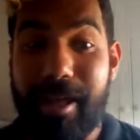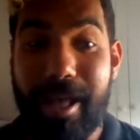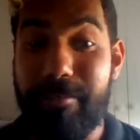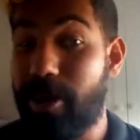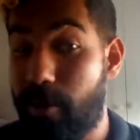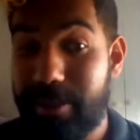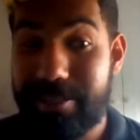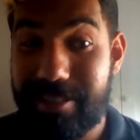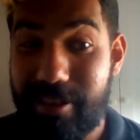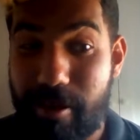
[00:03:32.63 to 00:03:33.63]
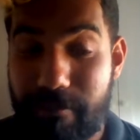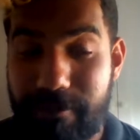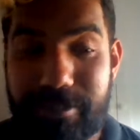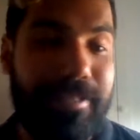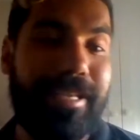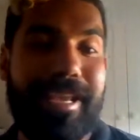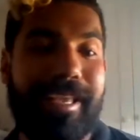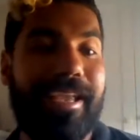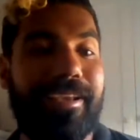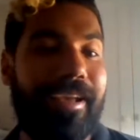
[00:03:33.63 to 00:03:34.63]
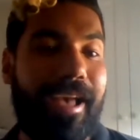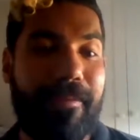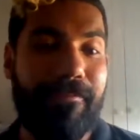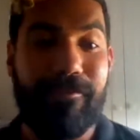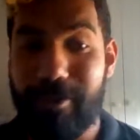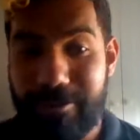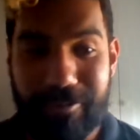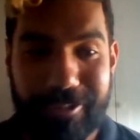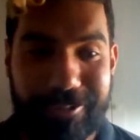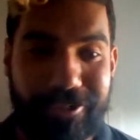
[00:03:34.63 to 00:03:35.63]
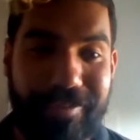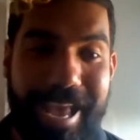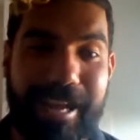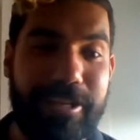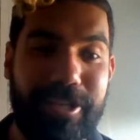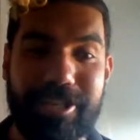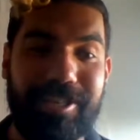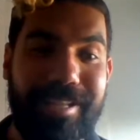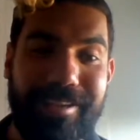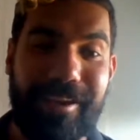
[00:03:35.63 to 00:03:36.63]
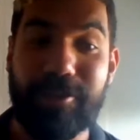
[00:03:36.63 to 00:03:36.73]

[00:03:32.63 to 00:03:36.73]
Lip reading: No one's in the office taking full advantage of air conditioning.